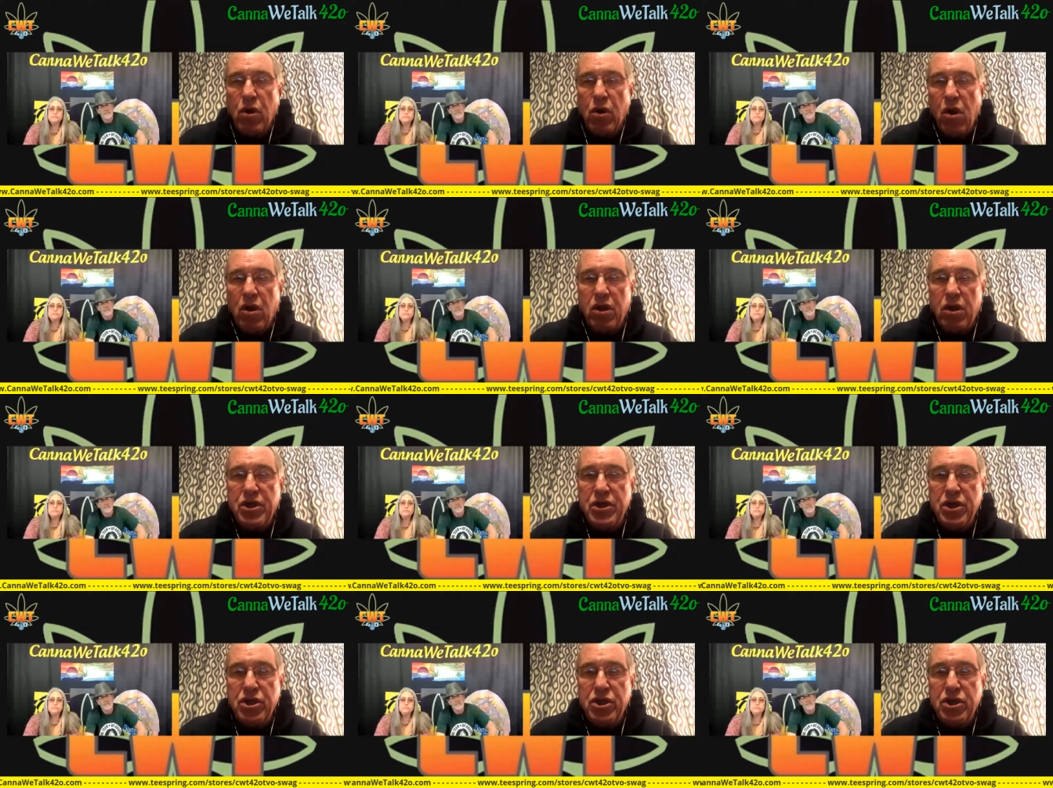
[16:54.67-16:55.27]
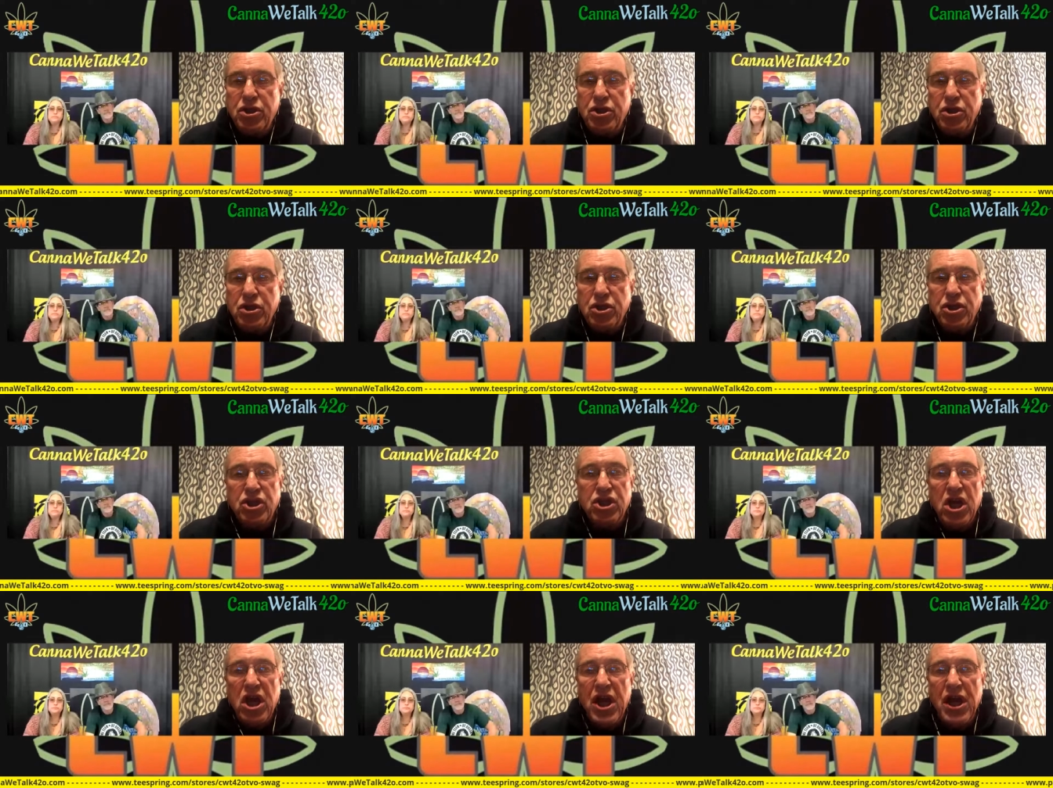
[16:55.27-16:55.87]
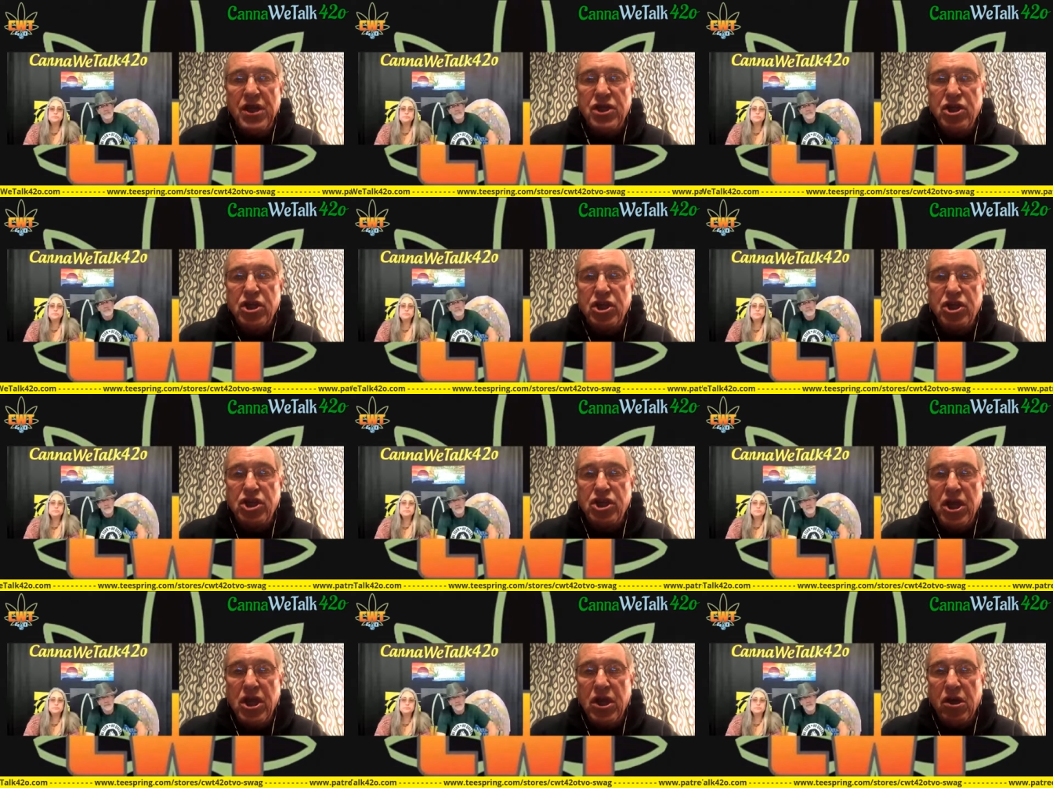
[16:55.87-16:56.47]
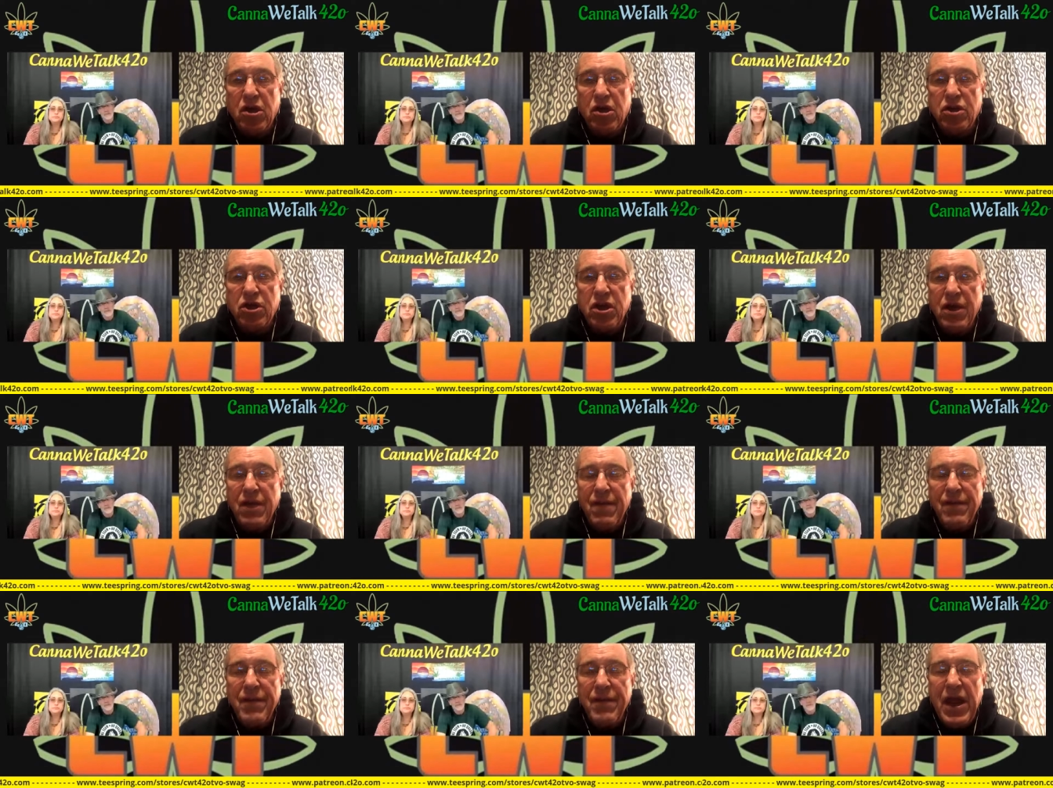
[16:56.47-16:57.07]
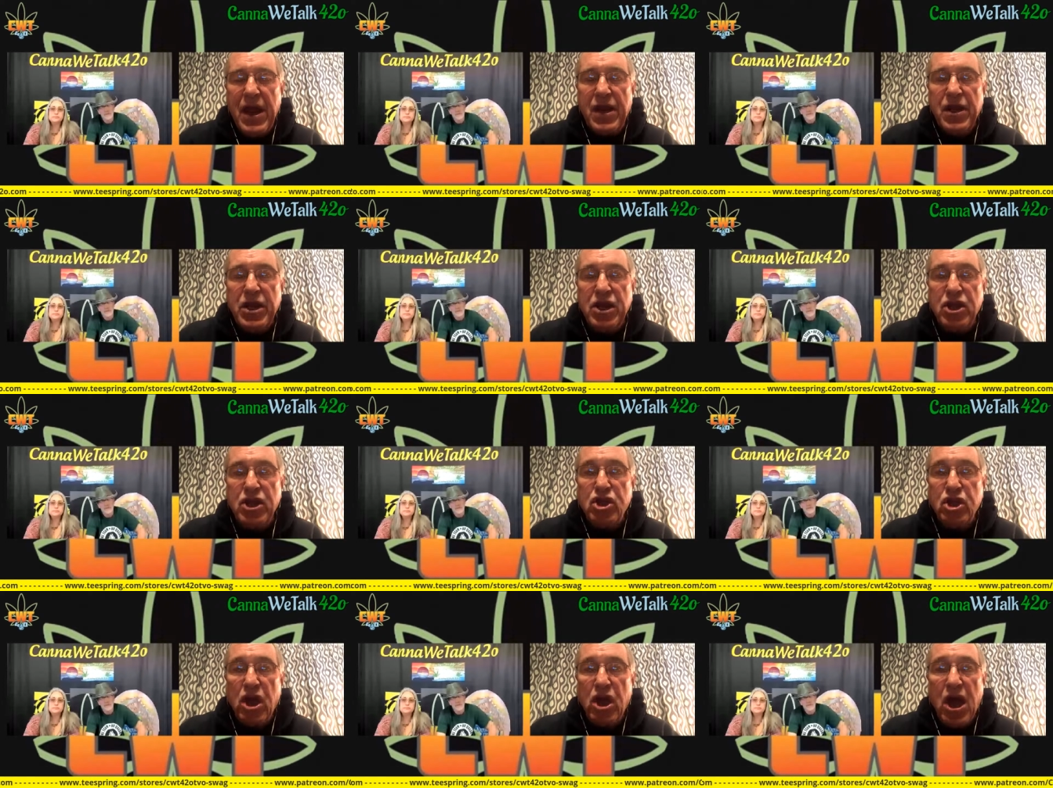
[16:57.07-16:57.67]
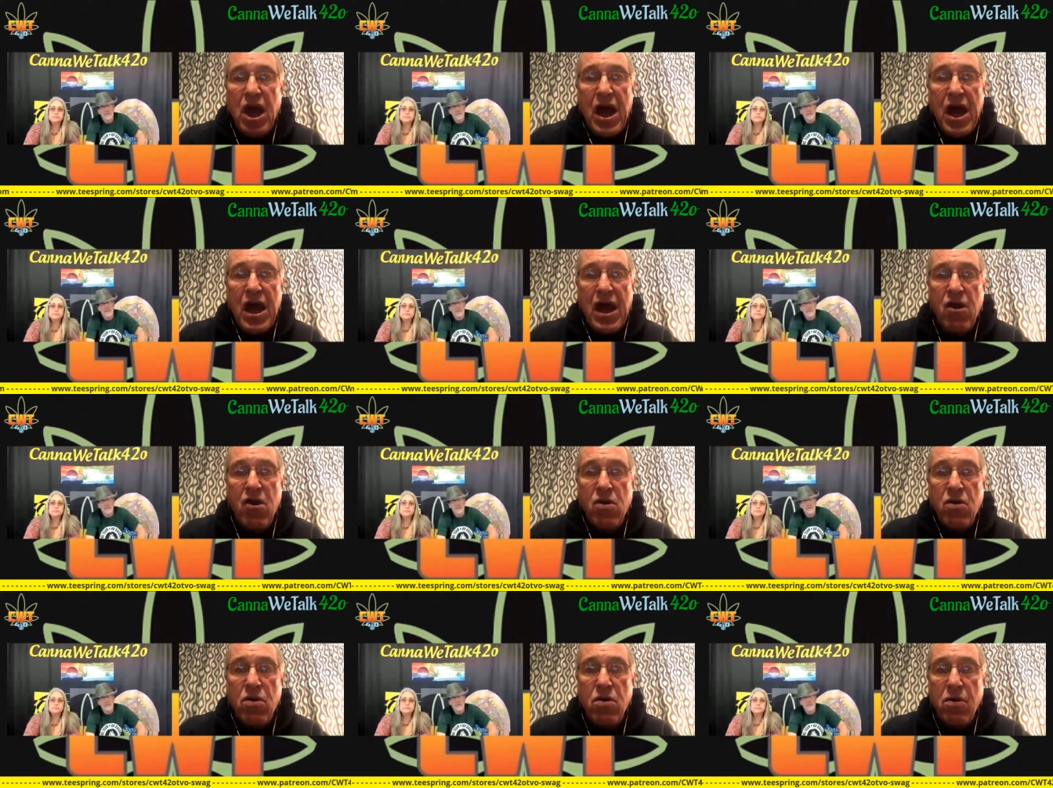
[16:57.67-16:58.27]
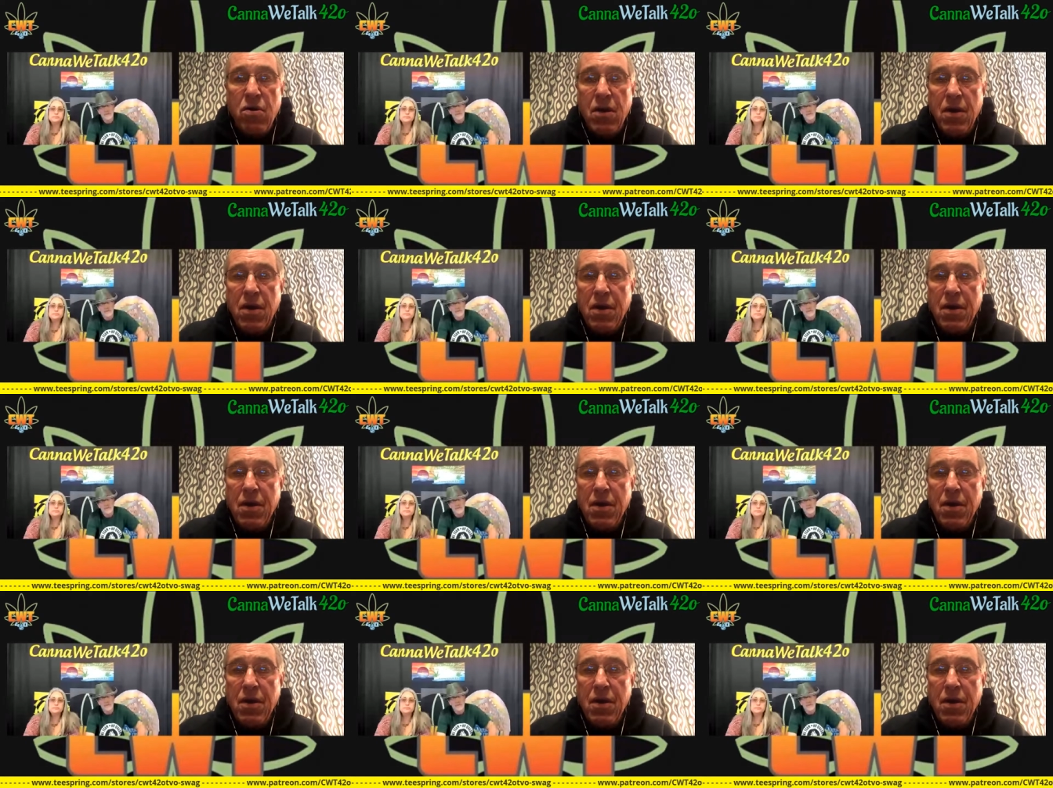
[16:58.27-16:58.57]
when all of this science is settled and these liar